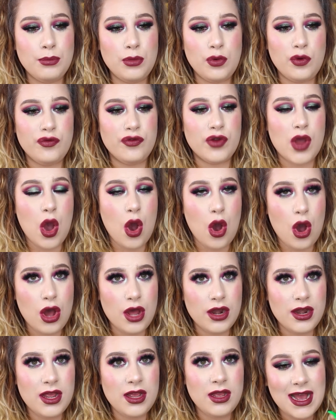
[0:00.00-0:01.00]
moved
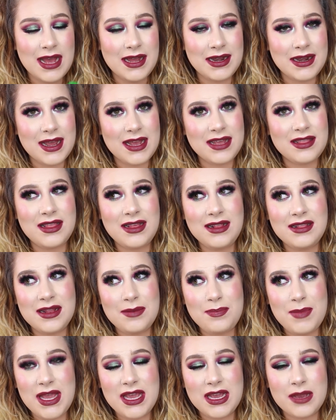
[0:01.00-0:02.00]
on. And I think
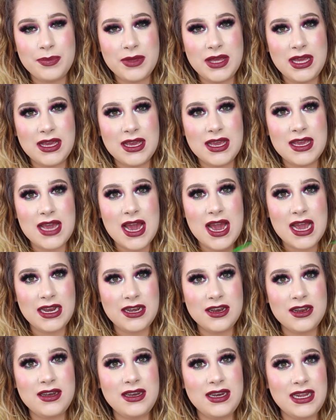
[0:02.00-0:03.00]
that Makeup Geek
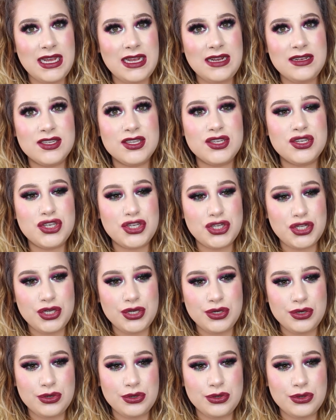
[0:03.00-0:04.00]
kind of needs
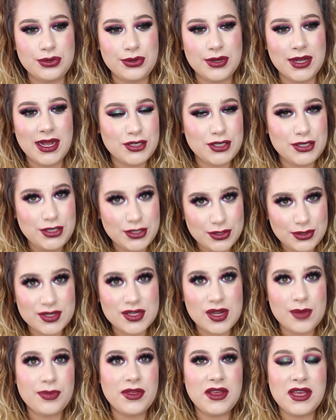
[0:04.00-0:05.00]
to to do
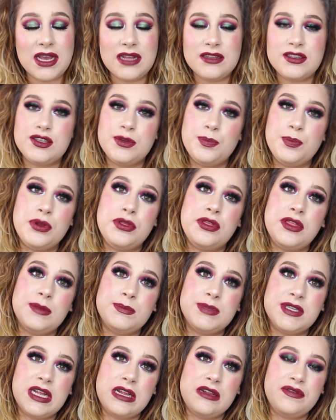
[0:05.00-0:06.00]
something else to put
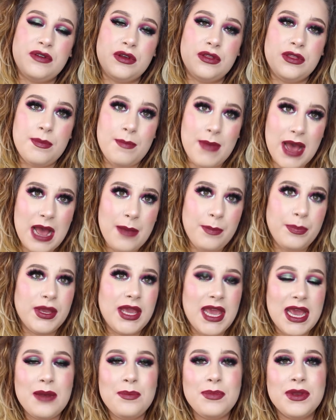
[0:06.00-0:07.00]
themselves on the map
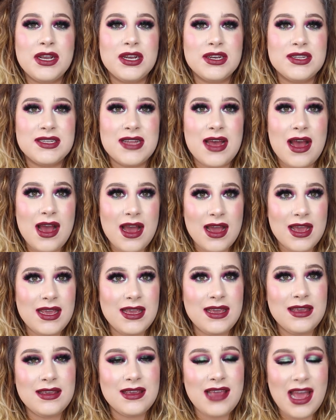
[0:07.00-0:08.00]
again, because
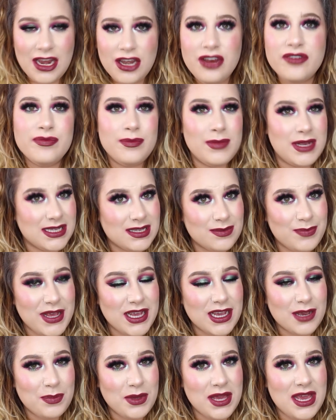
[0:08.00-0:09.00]
I kind of miss
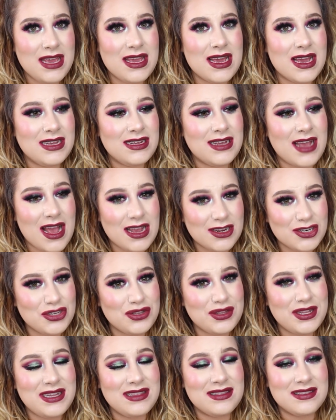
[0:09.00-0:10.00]
Makeup Geek. I
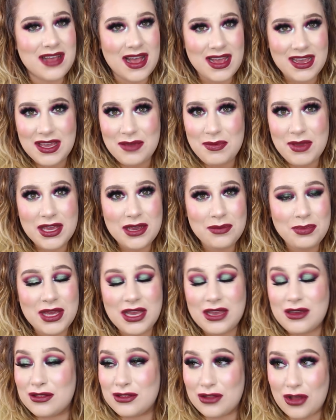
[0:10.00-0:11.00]
actually like Makeup
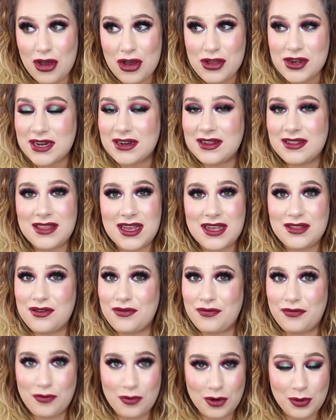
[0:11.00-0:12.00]
Geek a lot and I like
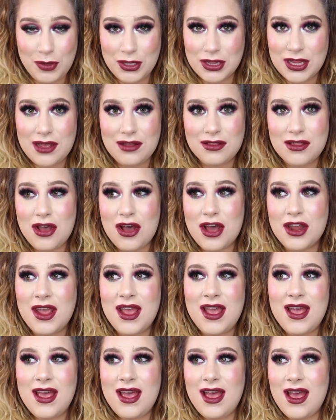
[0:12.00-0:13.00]
the formula a
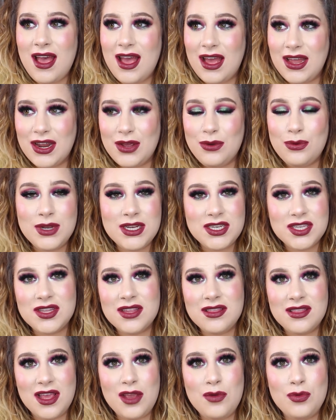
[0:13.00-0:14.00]
lot, and I wish
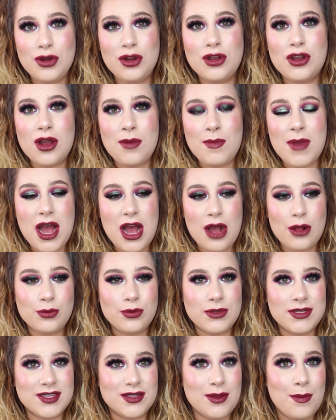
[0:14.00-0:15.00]
that they would come
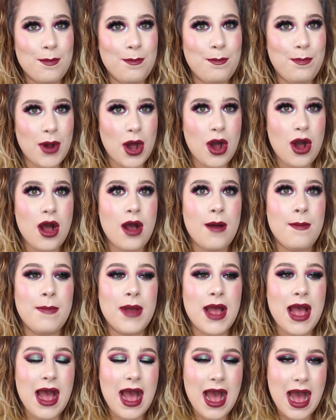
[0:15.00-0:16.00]
out with some
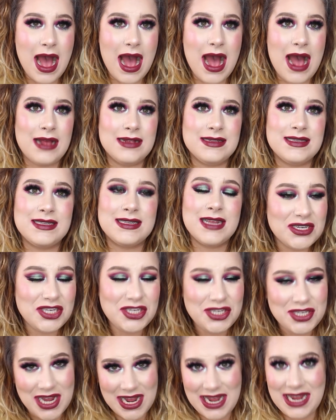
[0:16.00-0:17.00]
bomb ass
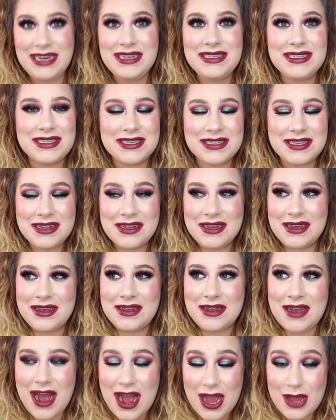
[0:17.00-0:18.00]
shades.
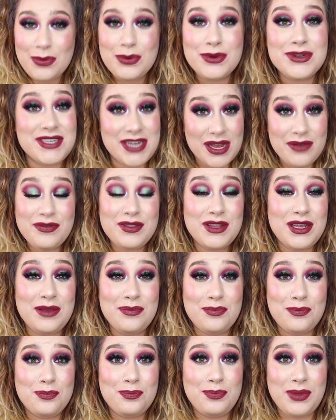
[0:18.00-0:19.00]
I would
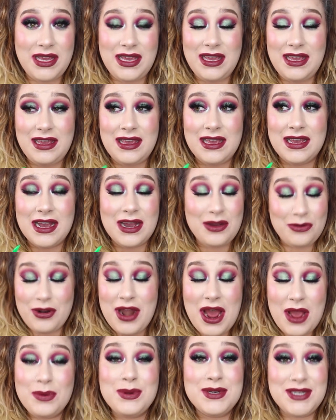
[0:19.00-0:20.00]
definitely be,
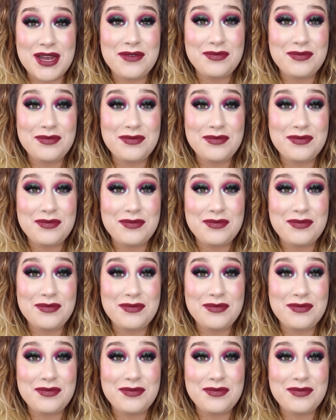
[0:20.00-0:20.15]
or I would